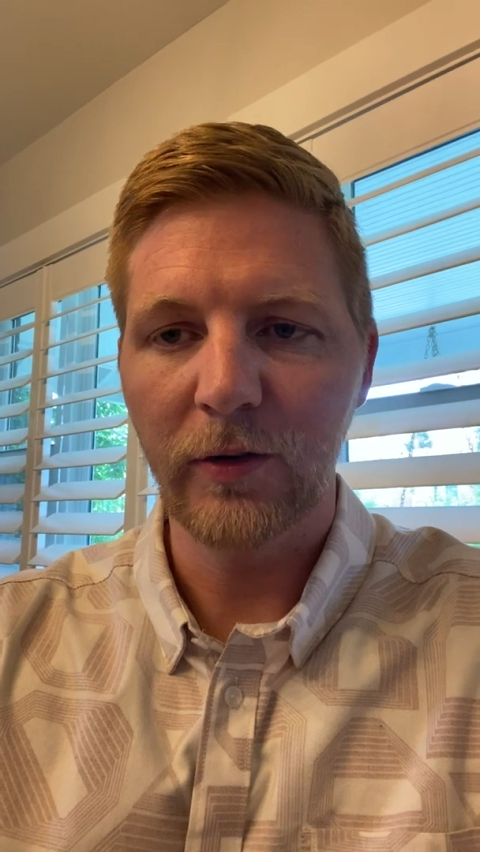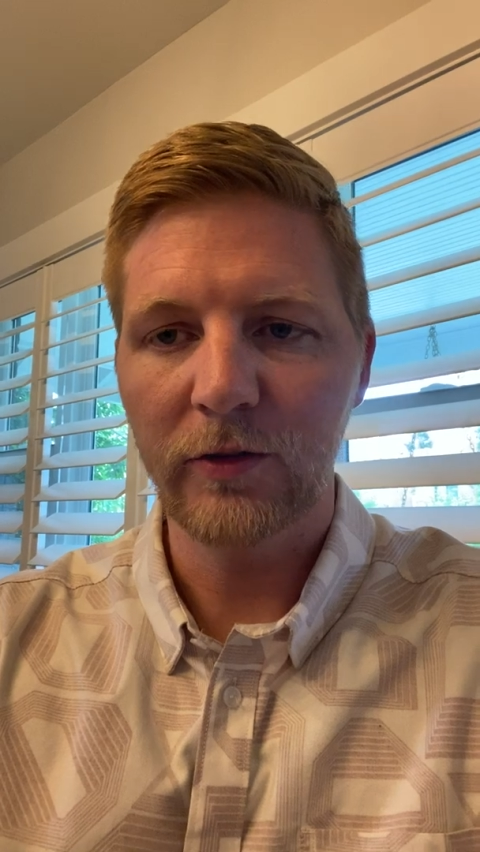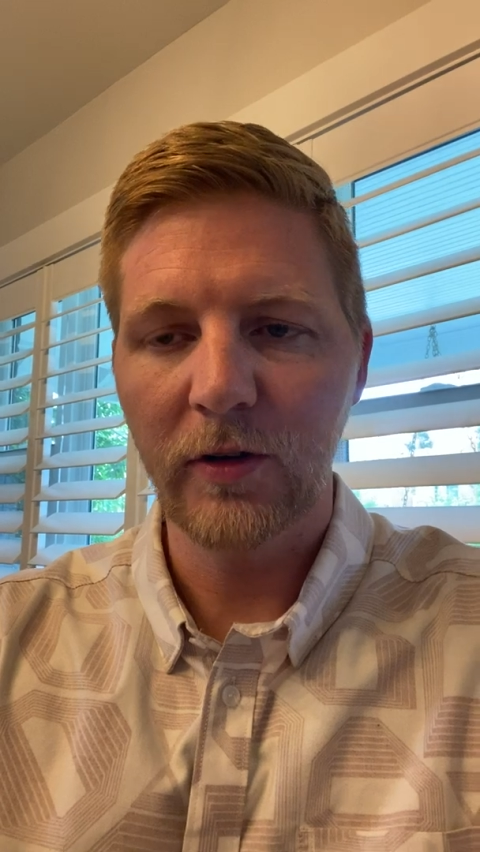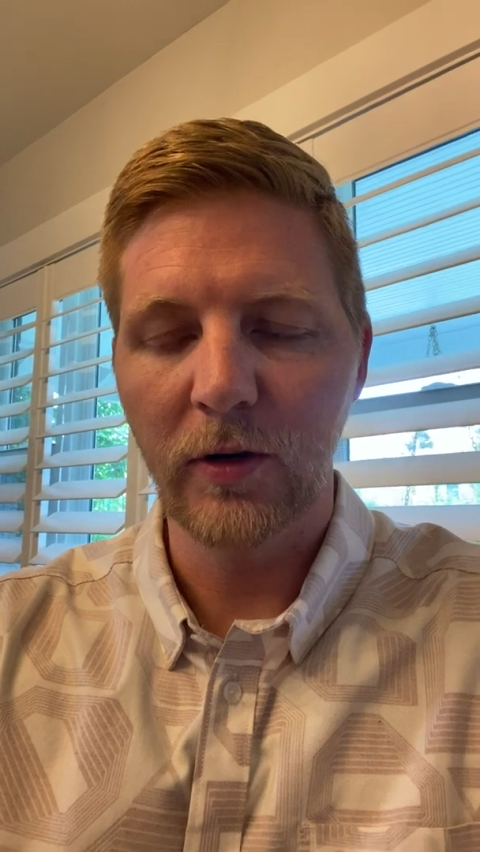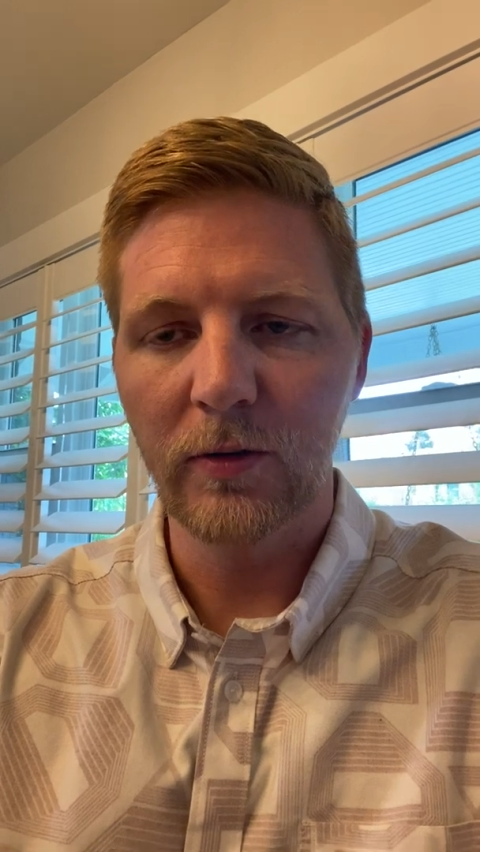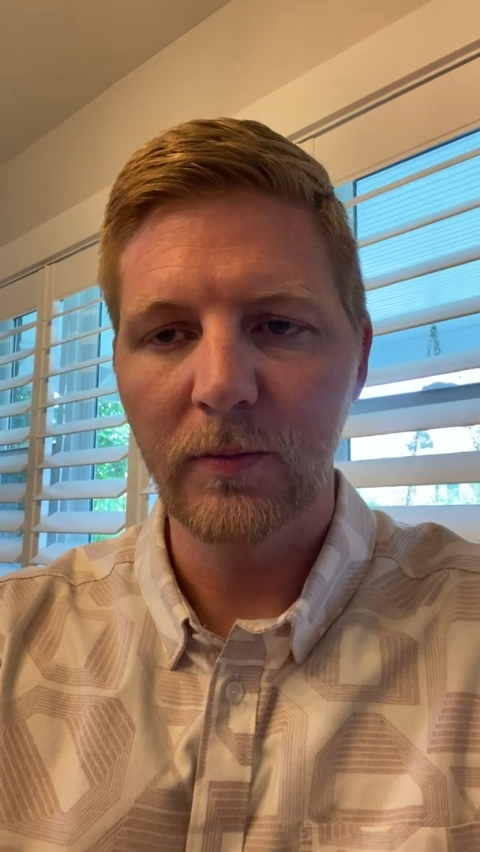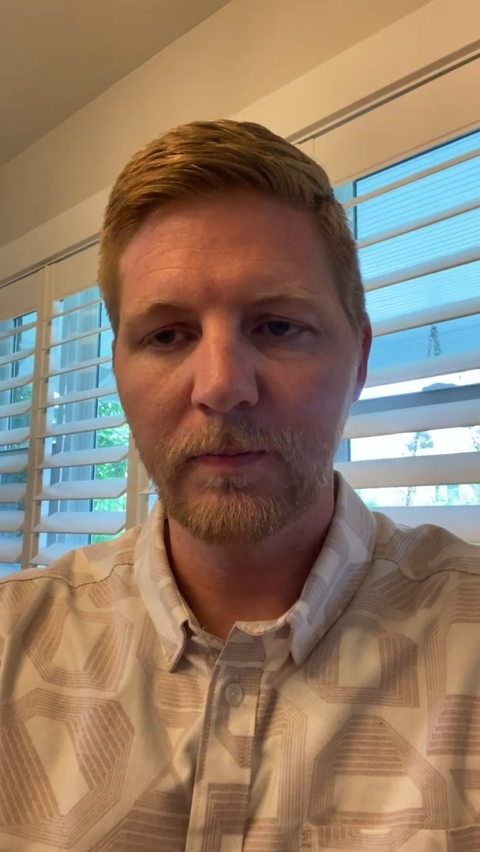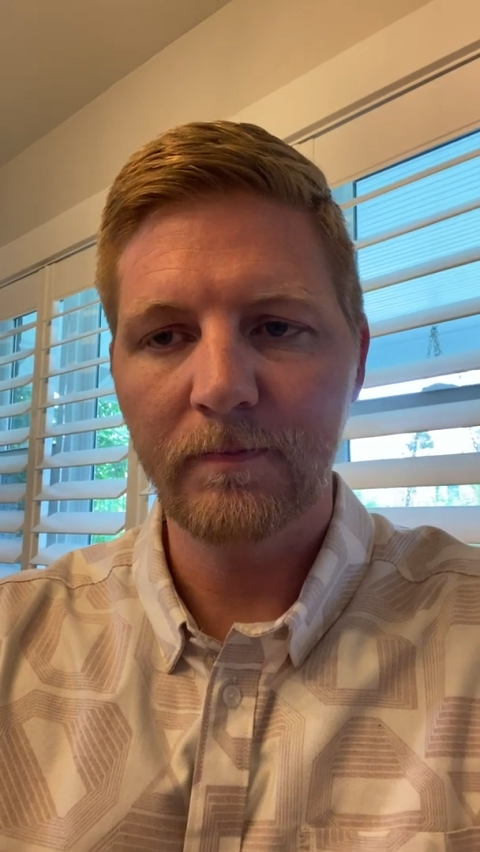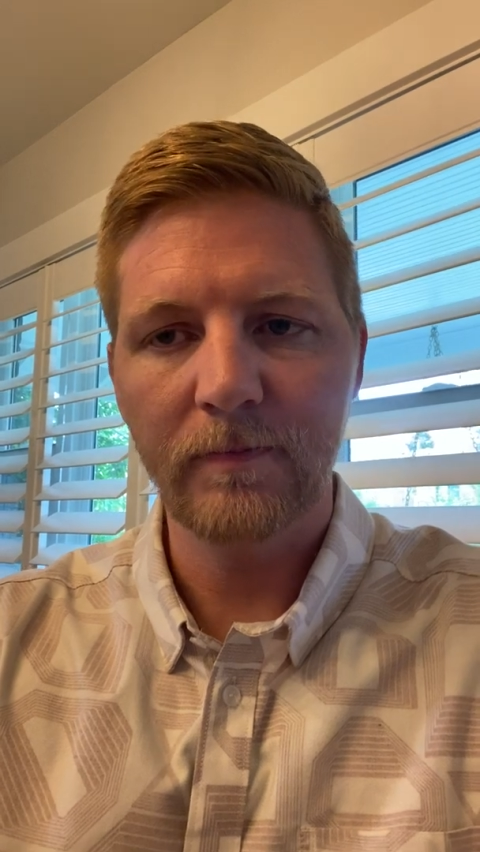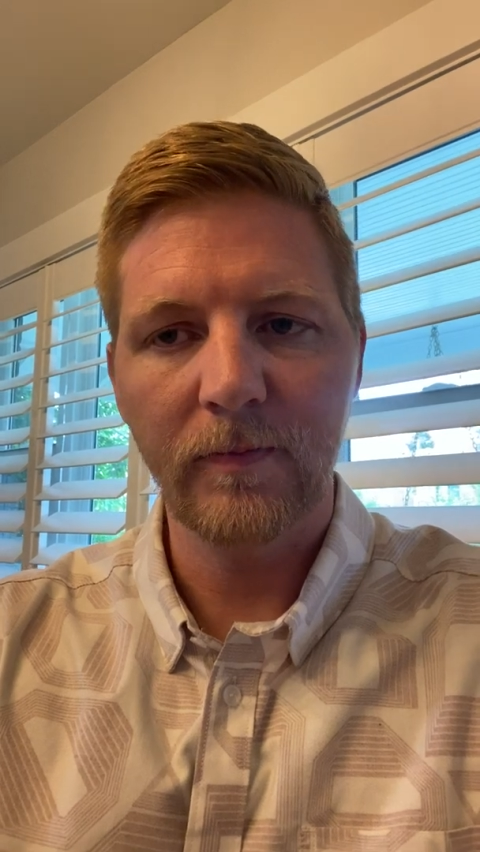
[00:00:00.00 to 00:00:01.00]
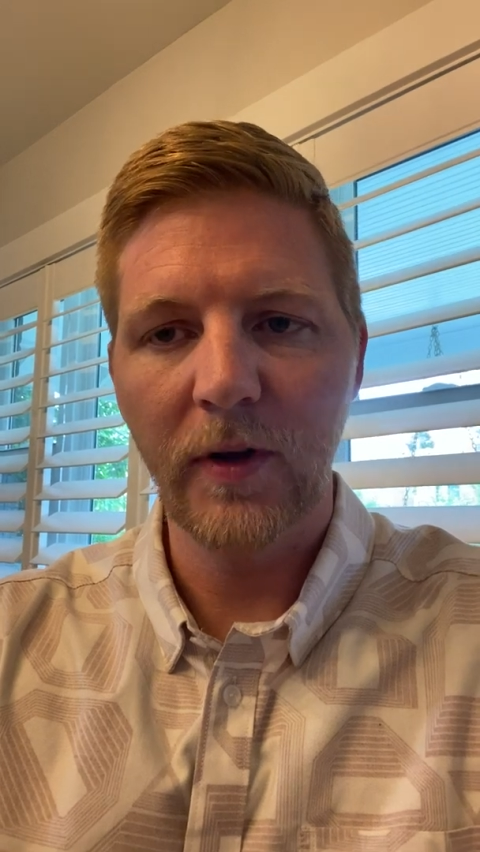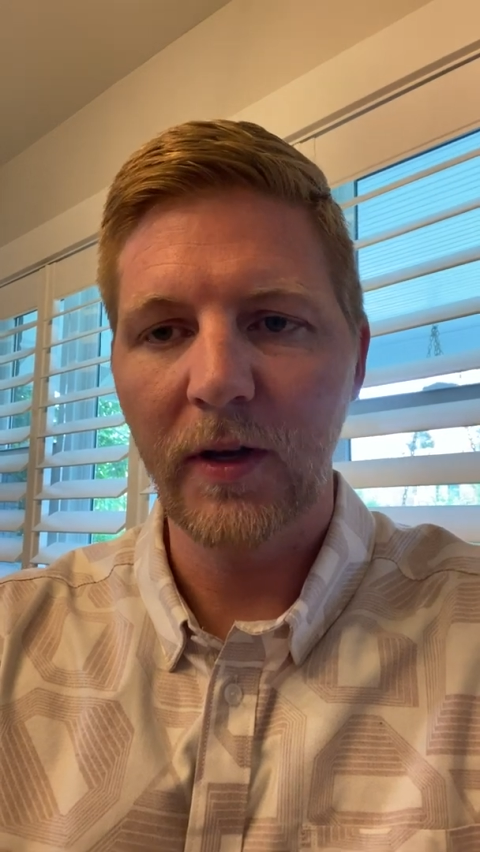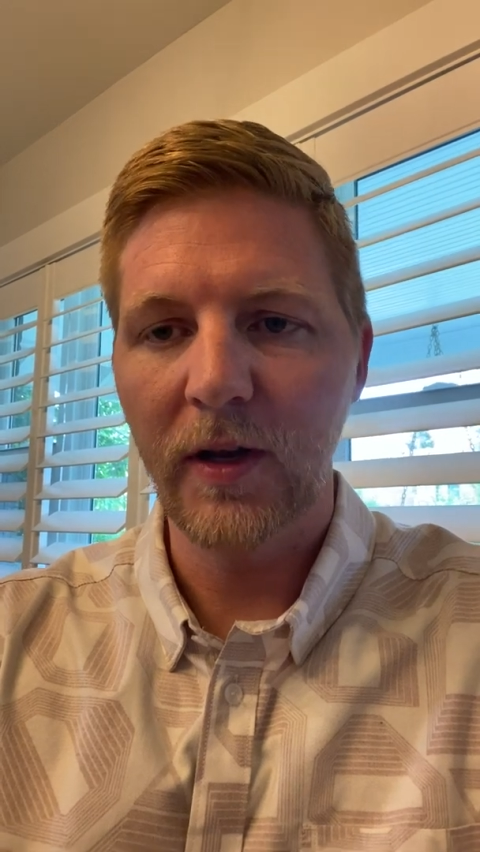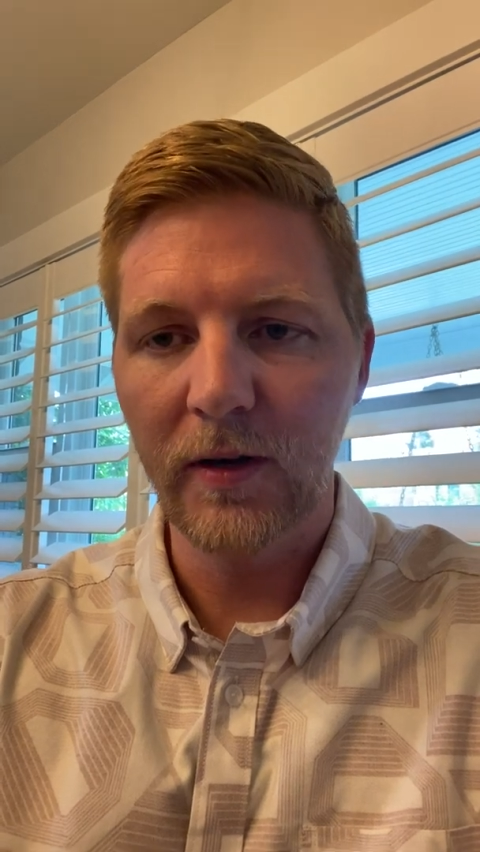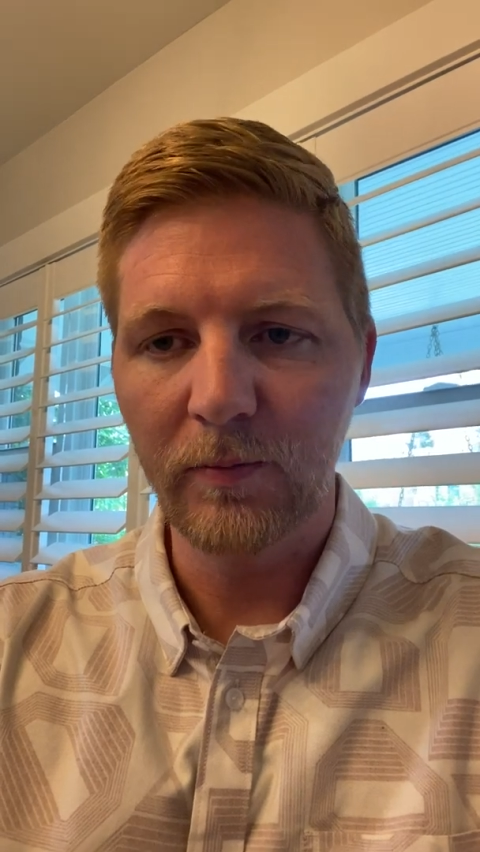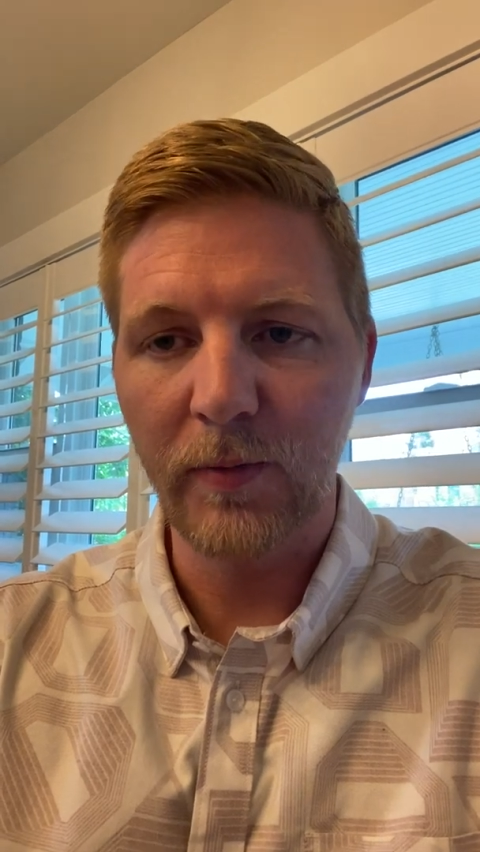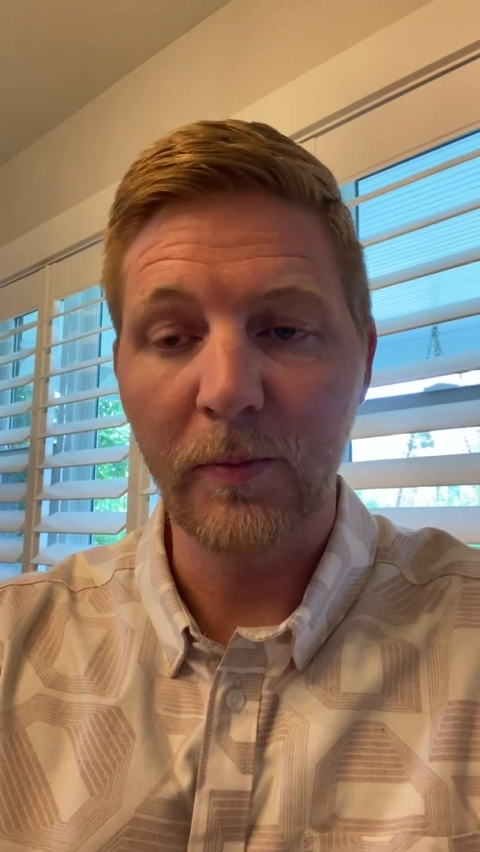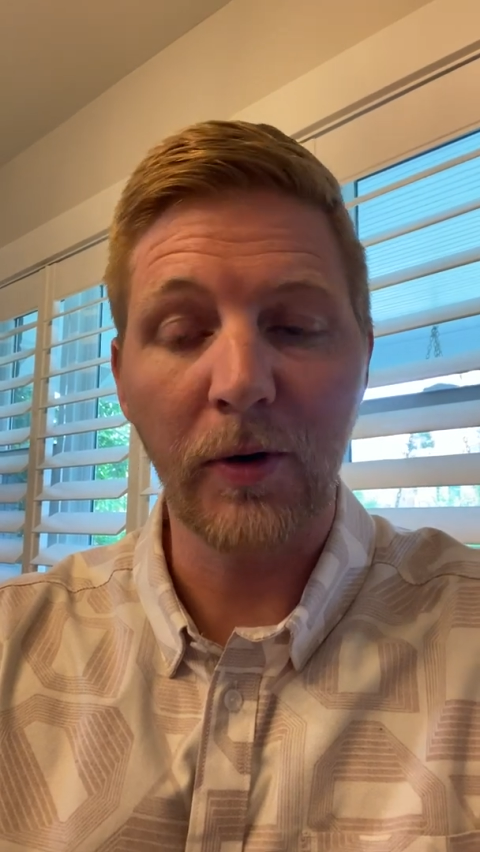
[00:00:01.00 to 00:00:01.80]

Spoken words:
So in